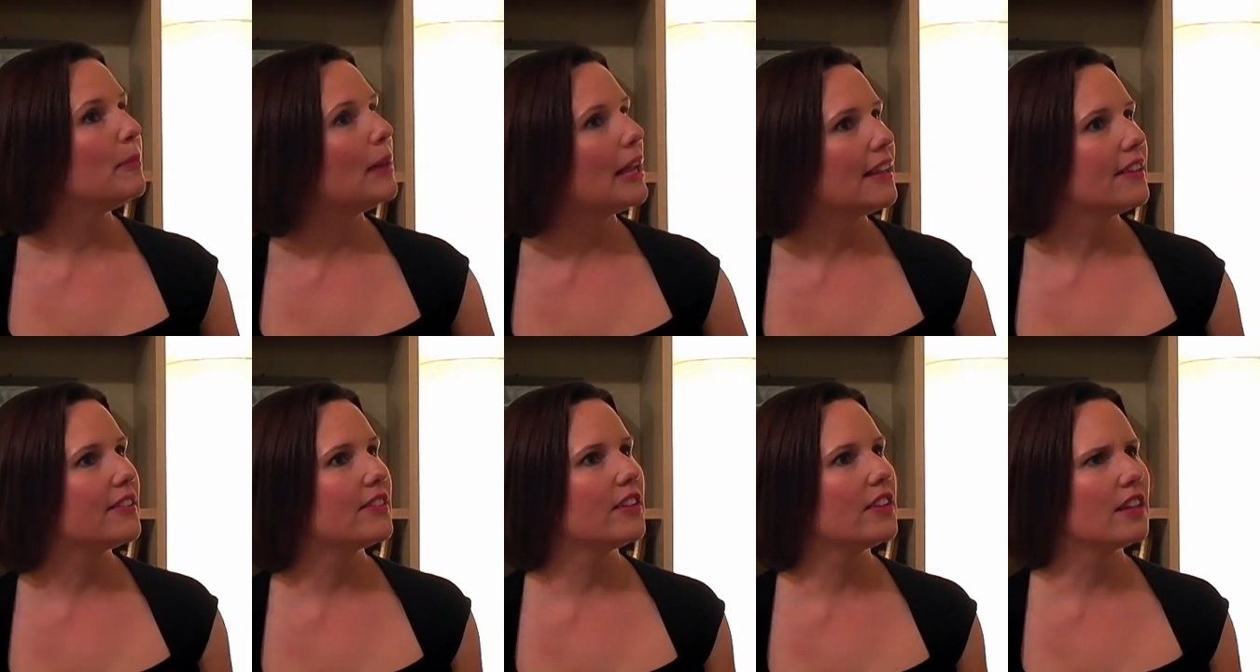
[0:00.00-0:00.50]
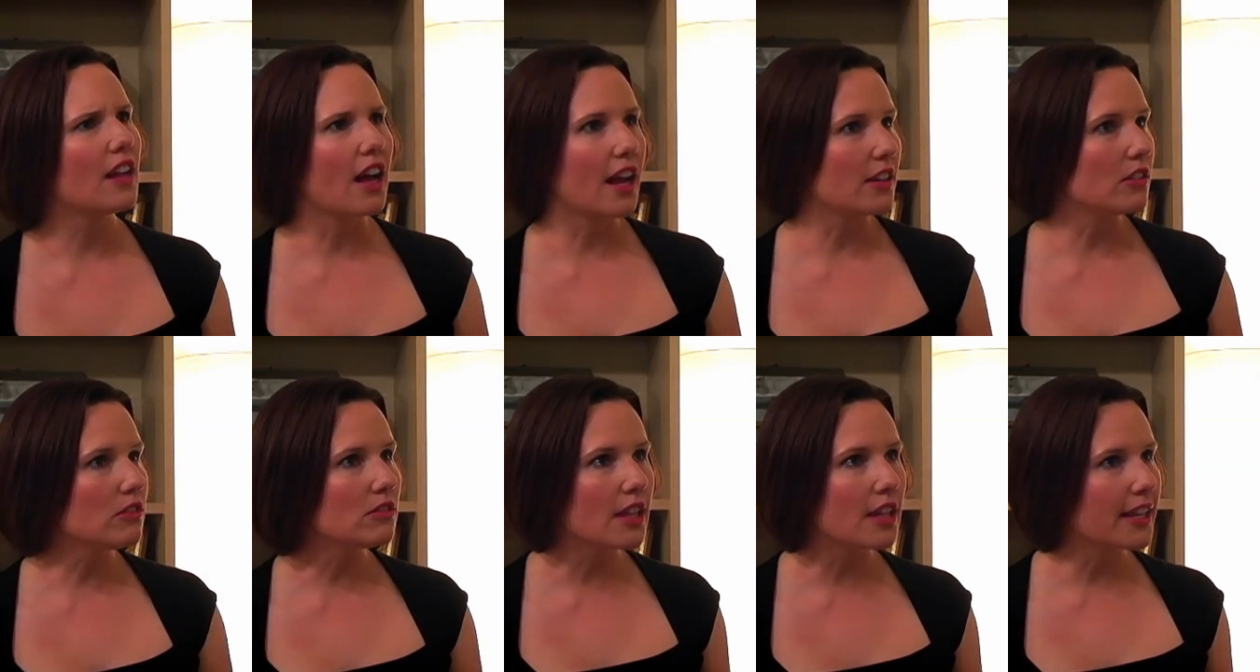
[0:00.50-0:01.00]
Mason,
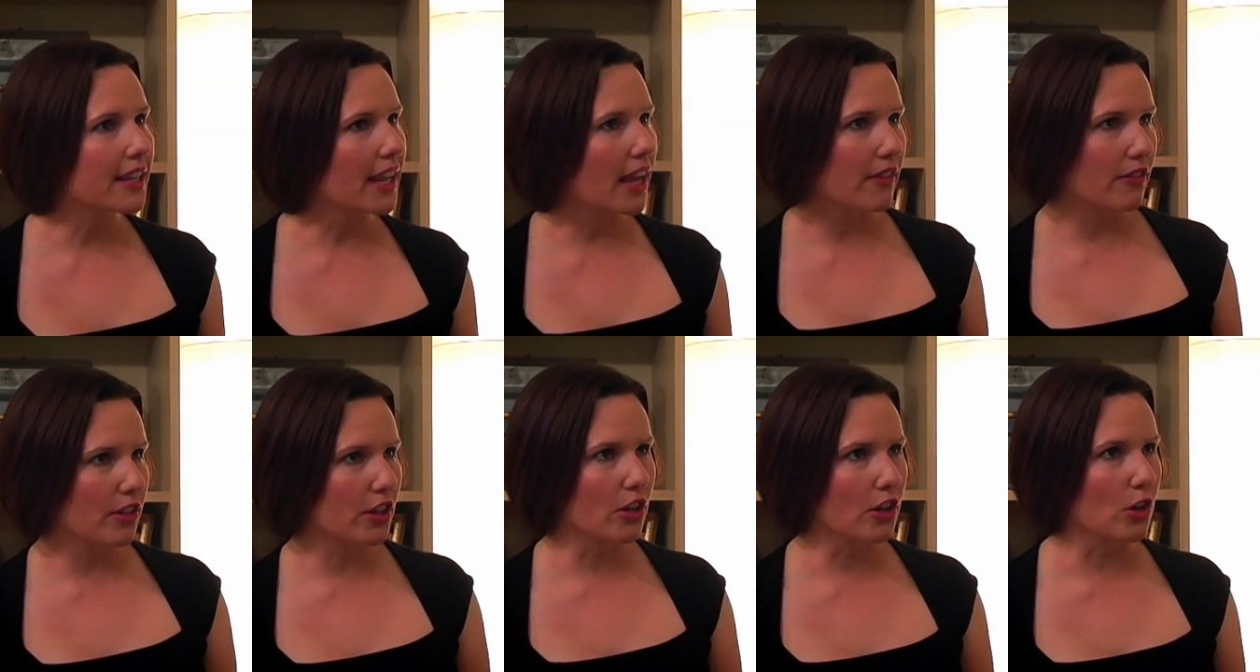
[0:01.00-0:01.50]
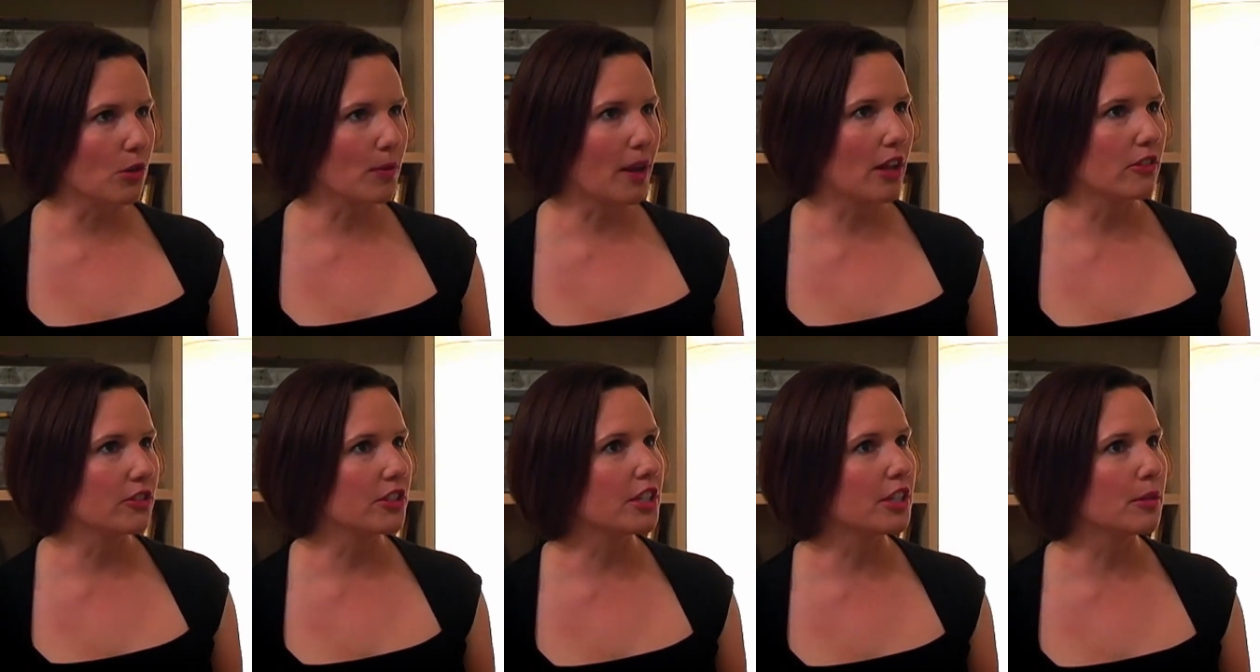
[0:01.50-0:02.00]
I don't like having her
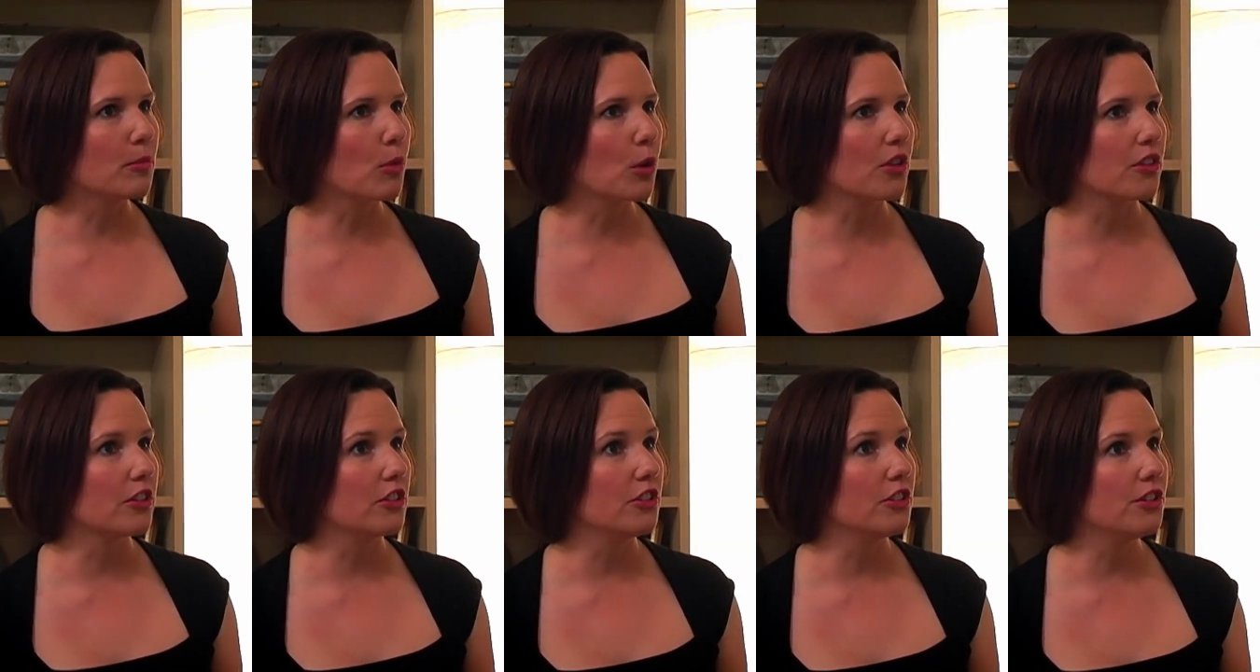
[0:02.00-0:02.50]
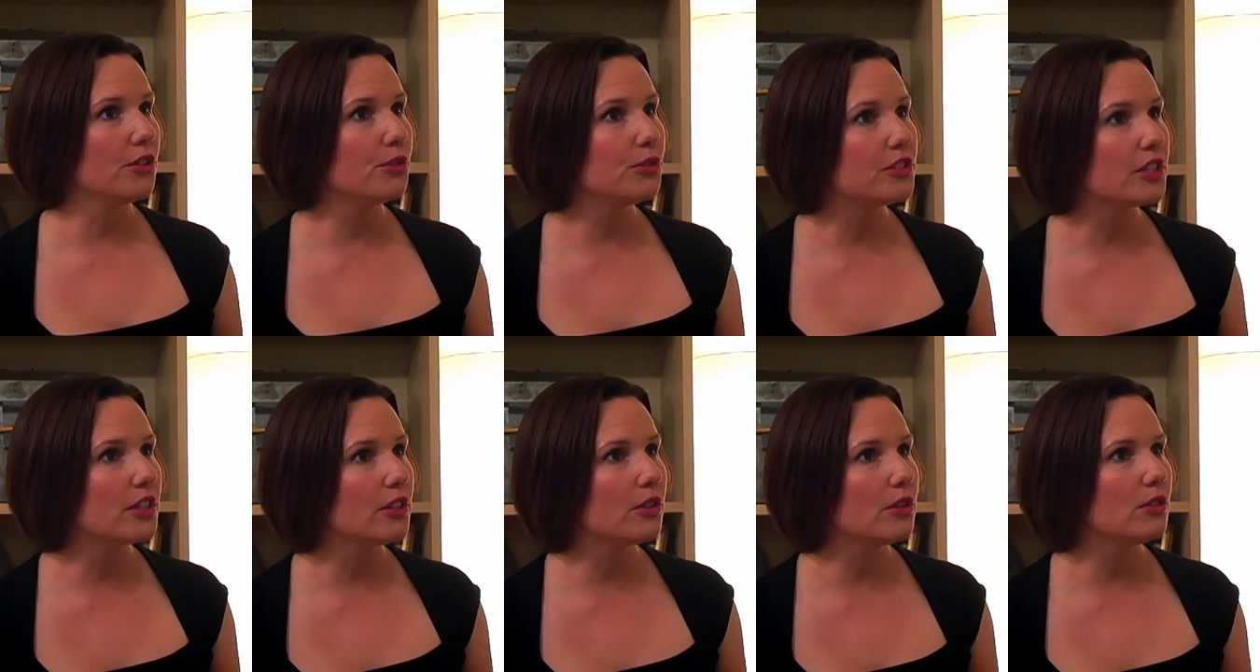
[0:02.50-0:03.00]
around any more than you
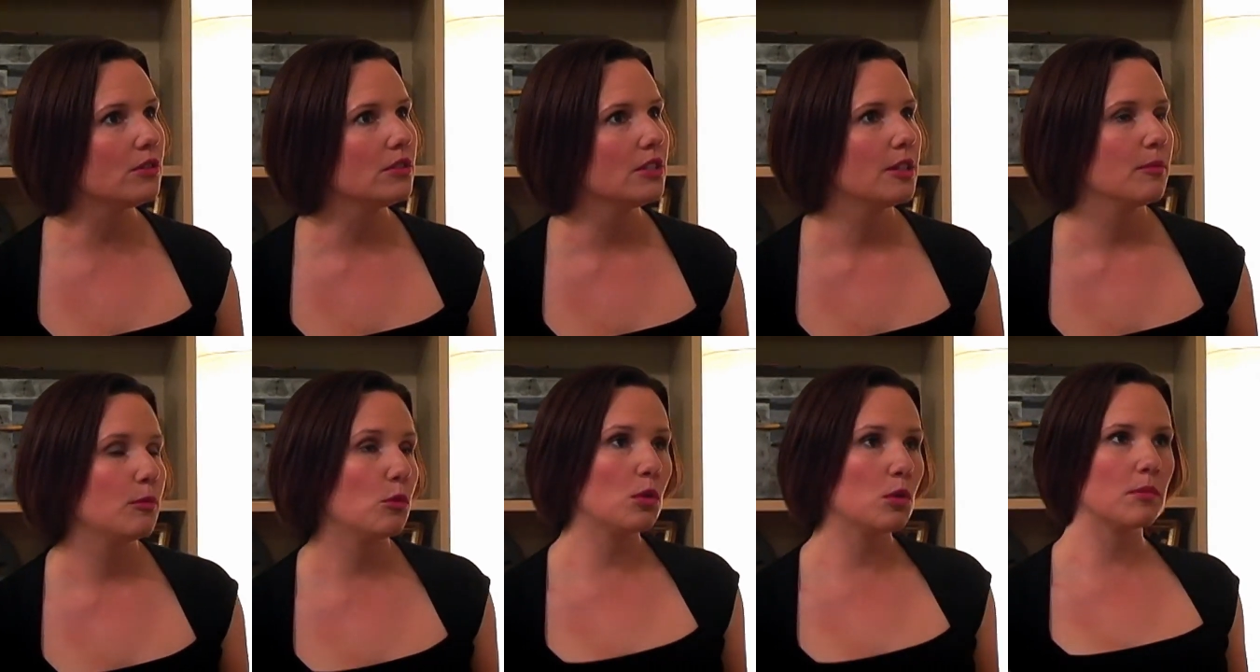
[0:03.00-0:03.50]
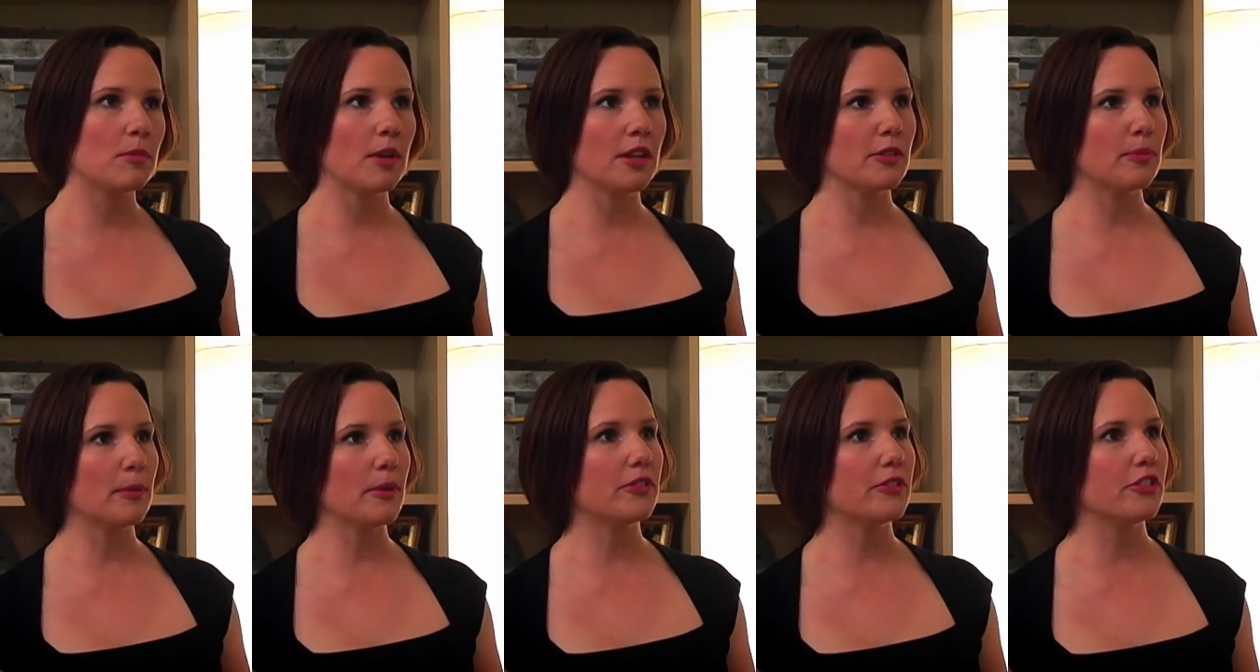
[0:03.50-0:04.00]
do. But what am
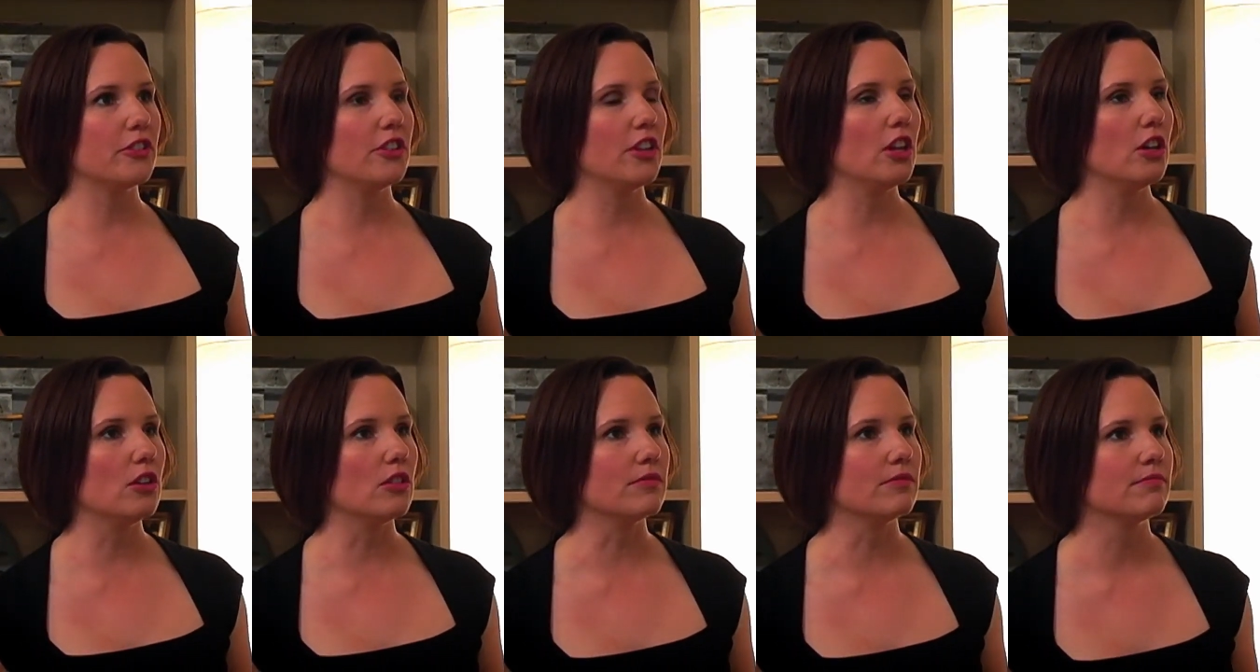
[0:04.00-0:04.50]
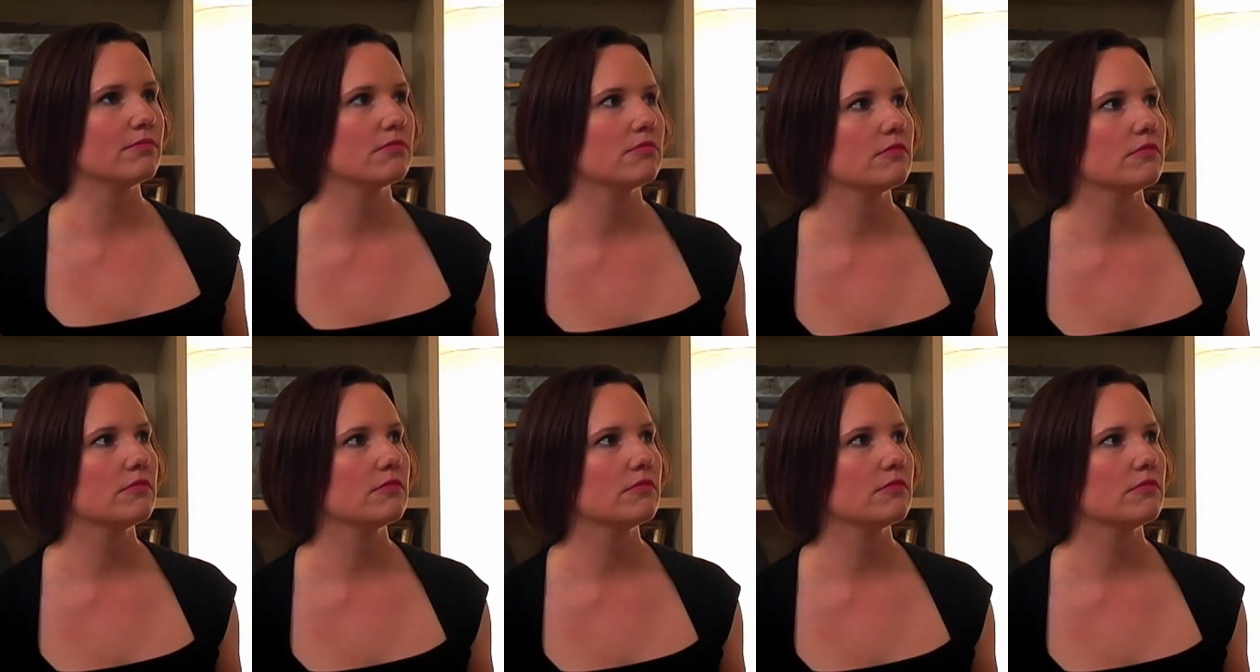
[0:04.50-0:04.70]
I supposed to do?